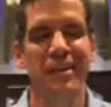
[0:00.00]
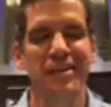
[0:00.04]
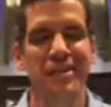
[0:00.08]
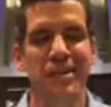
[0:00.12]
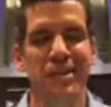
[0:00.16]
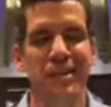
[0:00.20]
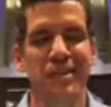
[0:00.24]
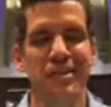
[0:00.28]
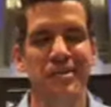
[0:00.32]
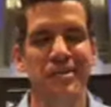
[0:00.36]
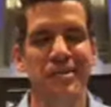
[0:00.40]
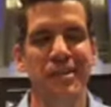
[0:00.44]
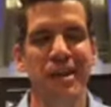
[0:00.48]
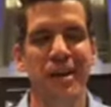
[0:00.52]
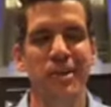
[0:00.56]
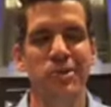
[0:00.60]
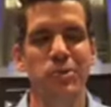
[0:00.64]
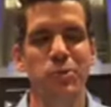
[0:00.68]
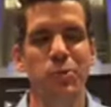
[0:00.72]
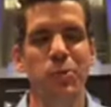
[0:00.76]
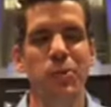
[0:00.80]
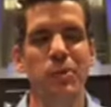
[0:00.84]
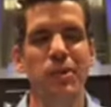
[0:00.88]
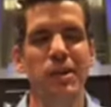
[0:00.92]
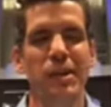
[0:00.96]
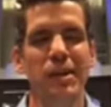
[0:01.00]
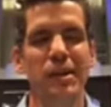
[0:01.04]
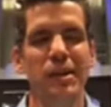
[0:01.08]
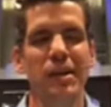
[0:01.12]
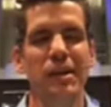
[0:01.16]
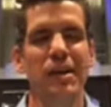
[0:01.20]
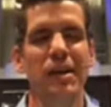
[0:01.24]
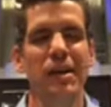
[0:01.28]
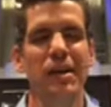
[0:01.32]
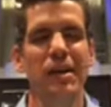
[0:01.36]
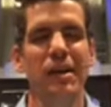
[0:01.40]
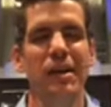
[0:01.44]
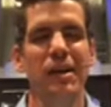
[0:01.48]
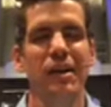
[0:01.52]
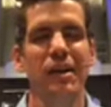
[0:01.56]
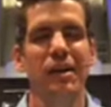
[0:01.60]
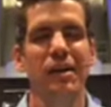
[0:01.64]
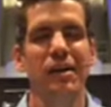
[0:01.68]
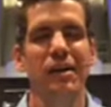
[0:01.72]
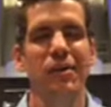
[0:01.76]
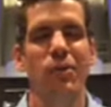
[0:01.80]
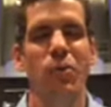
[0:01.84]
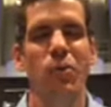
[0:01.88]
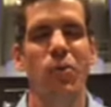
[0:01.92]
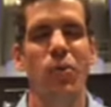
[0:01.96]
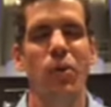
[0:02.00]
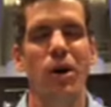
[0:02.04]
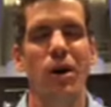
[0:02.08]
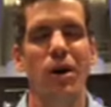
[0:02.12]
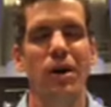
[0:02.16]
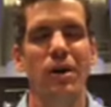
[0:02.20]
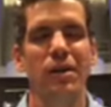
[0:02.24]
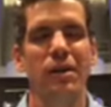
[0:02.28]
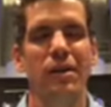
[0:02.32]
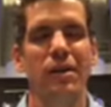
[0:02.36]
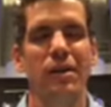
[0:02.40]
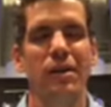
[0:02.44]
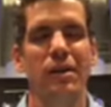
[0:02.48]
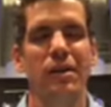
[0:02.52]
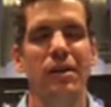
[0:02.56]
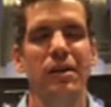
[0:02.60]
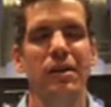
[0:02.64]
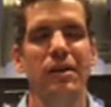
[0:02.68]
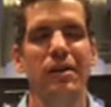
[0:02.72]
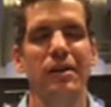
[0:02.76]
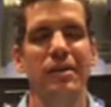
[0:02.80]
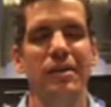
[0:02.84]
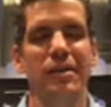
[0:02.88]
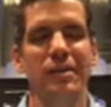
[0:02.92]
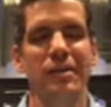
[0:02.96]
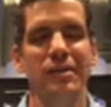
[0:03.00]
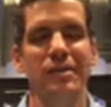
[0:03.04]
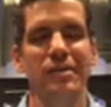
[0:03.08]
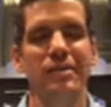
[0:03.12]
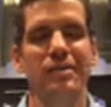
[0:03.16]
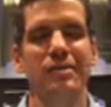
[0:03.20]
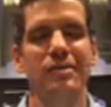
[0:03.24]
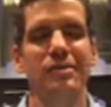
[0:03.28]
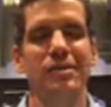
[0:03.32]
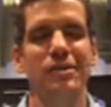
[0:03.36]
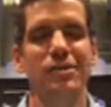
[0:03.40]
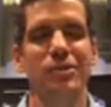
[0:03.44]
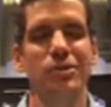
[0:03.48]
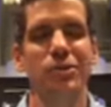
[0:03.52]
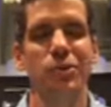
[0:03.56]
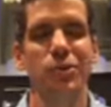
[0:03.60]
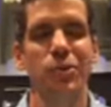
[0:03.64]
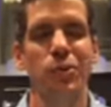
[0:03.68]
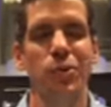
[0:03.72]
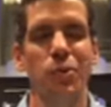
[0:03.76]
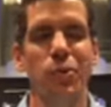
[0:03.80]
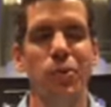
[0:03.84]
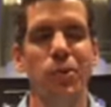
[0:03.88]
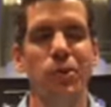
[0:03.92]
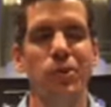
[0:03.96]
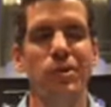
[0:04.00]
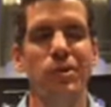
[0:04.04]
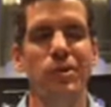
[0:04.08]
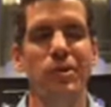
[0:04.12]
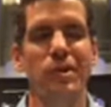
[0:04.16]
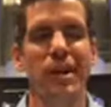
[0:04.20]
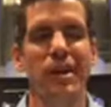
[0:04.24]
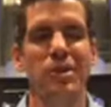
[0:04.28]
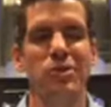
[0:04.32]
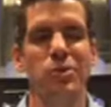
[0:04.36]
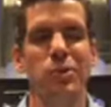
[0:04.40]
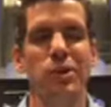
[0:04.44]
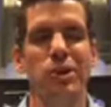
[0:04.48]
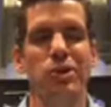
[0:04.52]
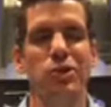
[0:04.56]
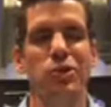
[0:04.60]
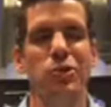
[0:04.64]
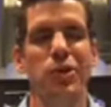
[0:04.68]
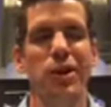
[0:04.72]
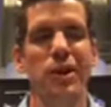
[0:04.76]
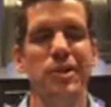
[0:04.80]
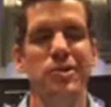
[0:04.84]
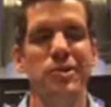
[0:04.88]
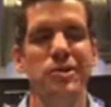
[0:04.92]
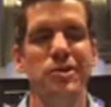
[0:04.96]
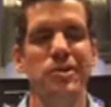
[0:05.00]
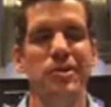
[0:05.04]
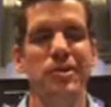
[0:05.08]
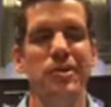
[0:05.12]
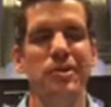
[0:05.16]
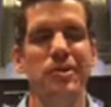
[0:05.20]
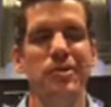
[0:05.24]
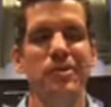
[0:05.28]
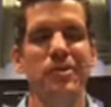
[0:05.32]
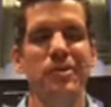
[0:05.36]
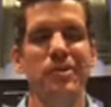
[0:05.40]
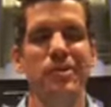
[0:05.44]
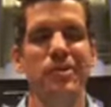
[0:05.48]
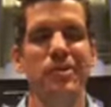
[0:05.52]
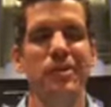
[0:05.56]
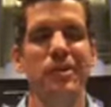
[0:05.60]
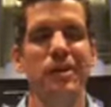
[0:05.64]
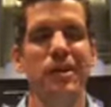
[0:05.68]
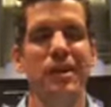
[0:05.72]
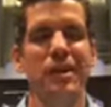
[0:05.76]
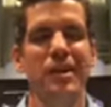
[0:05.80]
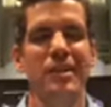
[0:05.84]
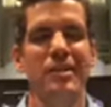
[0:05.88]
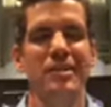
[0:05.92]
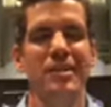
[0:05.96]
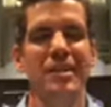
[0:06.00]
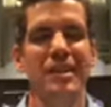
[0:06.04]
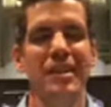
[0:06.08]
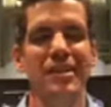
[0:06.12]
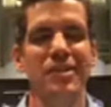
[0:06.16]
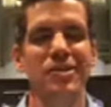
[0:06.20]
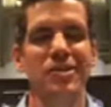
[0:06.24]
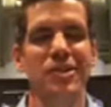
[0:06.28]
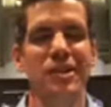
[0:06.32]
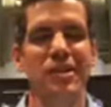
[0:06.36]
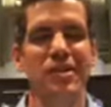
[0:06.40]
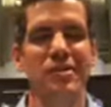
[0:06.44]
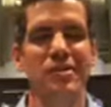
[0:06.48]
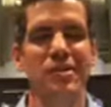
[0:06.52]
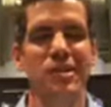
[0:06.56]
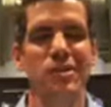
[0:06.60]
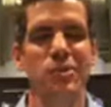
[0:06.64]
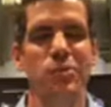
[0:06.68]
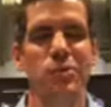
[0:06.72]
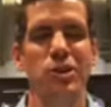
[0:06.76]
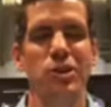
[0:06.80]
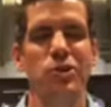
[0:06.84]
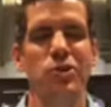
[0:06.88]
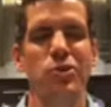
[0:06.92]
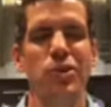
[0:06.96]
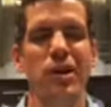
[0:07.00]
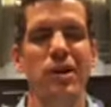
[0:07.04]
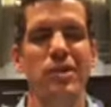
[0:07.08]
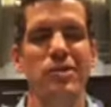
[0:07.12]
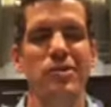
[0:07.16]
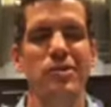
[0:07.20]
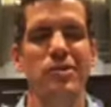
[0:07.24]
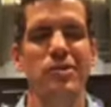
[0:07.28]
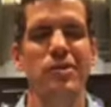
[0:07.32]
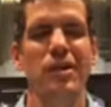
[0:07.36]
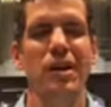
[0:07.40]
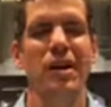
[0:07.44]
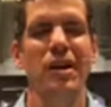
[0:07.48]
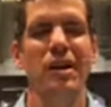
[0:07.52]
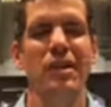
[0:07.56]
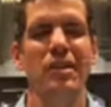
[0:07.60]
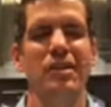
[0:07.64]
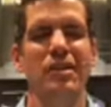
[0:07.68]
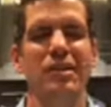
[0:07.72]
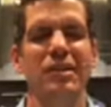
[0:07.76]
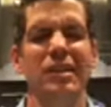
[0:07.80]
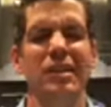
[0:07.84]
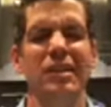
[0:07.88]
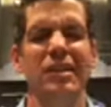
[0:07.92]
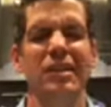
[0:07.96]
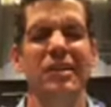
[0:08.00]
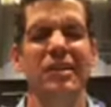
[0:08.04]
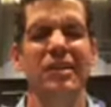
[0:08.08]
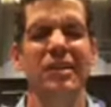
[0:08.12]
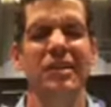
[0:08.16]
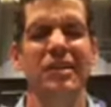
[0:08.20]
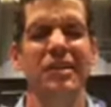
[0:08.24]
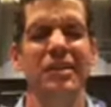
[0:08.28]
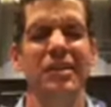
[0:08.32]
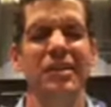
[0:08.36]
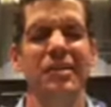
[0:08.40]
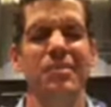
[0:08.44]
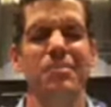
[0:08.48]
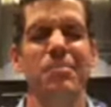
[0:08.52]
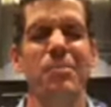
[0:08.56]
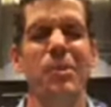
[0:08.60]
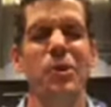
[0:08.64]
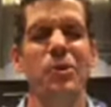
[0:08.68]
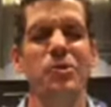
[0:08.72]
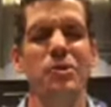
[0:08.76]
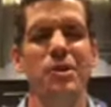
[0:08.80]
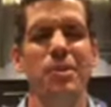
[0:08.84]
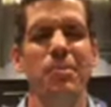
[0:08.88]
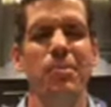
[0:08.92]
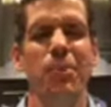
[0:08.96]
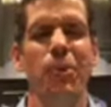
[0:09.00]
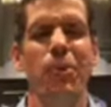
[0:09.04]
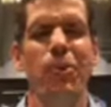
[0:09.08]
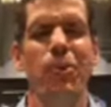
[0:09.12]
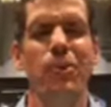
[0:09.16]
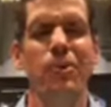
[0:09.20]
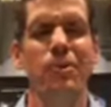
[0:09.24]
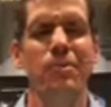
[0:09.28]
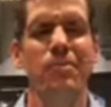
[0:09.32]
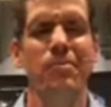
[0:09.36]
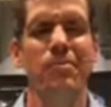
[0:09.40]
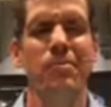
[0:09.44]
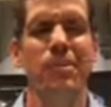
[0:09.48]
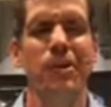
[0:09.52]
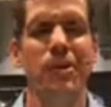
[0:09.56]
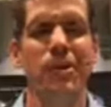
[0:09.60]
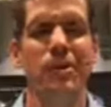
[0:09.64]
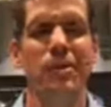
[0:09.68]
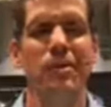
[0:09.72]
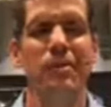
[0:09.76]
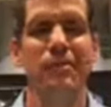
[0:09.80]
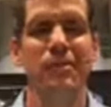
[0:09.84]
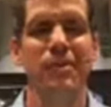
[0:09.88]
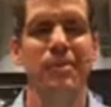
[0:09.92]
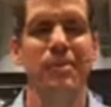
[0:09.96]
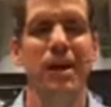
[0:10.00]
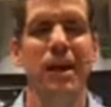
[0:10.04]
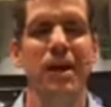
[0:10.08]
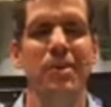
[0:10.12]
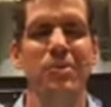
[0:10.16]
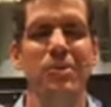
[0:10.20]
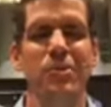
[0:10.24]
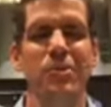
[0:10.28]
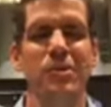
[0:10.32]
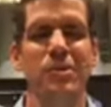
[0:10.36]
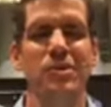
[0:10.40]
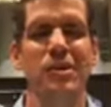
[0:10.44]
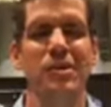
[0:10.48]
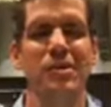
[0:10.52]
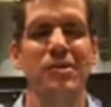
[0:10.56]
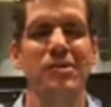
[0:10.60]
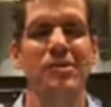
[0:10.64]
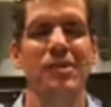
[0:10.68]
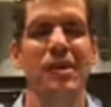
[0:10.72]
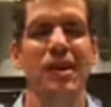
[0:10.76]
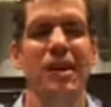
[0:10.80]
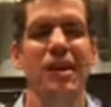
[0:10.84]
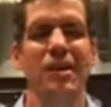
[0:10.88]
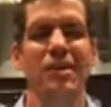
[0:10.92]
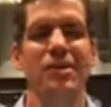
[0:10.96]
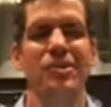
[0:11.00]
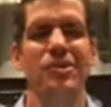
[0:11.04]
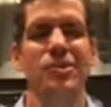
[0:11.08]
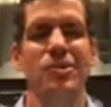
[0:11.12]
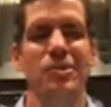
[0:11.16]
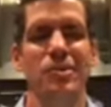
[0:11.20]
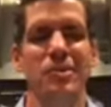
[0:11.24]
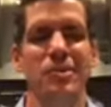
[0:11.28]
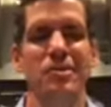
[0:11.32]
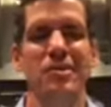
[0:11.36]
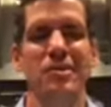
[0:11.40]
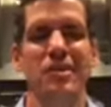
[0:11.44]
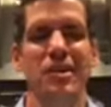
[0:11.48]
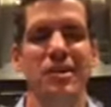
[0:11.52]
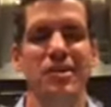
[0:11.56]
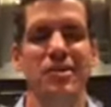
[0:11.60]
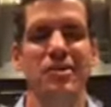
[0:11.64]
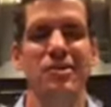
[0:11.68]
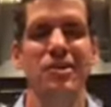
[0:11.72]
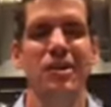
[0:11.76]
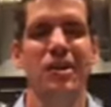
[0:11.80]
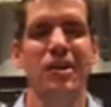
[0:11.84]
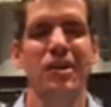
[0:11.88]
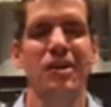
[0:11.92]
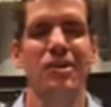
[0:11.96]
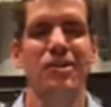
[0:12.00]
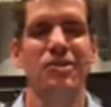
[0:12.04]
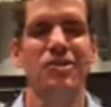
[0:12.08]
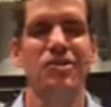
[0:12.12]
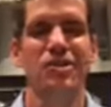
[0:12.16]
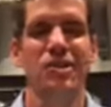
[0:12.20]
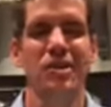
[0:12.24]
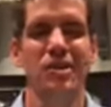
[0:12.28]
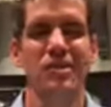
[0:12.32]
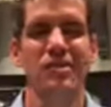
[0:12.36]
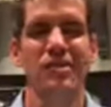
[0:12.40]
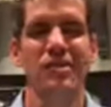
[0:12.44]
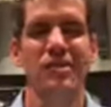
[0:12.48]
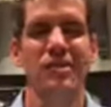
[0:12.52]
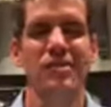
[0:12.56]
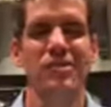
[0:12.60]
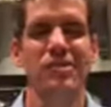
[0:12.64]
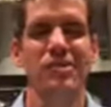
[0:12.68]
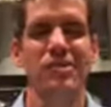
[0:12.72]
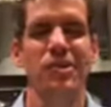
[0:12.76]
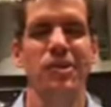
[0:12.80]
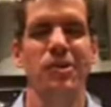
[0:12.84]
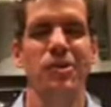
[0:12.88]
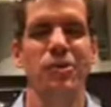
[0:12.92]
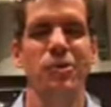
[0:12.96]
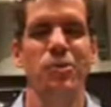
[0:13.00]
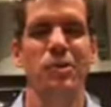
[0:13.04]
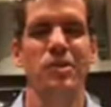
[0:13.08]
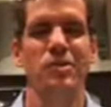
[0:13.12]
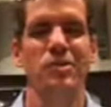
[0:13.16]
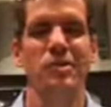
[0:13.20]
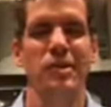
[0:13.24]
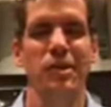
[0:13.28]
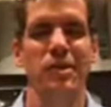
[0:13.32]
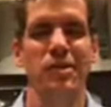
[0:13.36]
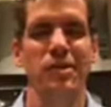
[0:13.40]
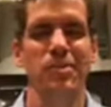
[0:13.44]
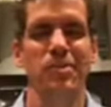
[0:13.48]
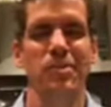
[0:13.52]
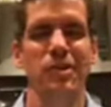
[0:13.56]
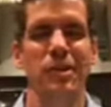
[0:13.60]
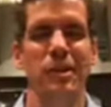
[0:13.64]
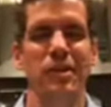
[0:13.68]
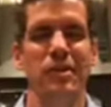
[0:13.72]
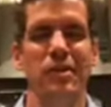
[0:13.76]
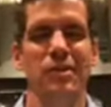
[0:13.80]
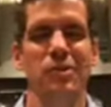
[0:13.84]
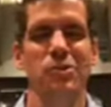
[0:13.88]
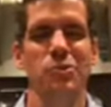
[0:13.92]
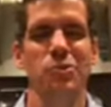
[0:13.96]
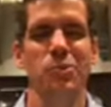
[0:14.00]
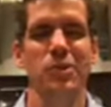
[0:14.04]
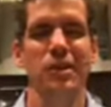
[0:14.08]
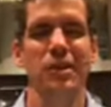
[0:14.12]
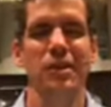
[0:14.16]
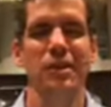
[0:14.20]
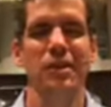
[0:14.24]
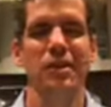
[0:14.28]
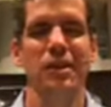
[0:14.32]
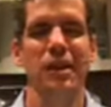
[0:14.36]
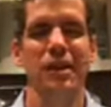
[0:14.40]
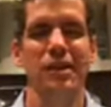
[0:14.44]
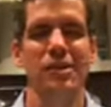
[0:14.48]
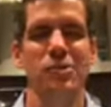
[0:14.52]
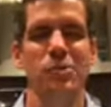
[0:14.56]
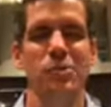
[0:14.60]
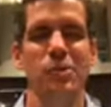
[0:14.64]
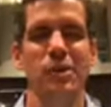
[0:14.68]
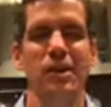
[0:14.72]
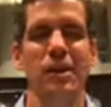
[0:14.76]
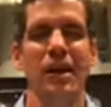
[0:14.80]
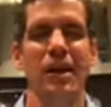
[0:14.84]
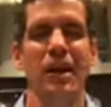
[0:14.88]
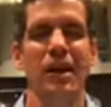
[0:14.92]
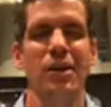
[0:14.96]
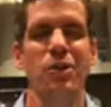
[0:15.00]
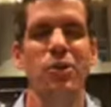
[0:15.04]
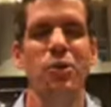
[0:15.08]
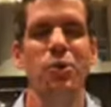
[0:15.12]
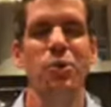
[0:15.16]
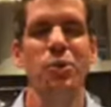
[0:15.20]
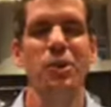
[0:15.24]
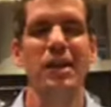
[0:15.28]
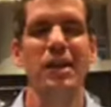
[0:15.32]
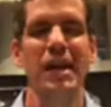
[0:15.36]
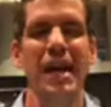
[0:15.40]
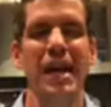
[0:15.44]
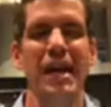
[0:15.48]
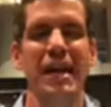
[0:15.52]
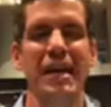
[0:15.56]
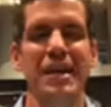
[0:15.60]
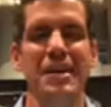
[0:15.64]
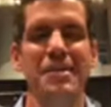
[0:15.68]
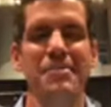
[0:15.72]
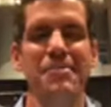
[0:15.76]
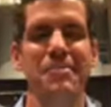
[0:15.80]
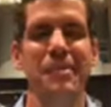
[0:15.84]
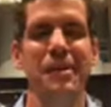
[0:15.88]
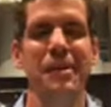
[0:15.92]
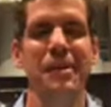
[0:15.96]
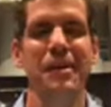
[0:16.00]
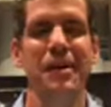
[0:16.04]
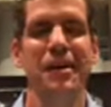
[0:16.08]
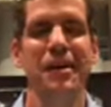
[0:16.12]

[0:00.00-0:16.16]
us as we walk in your word, as we treasure your teachings, as we treasure the, the most important part of the Bible, which is your Son, Jesus, who we celebrate this week and next week, who came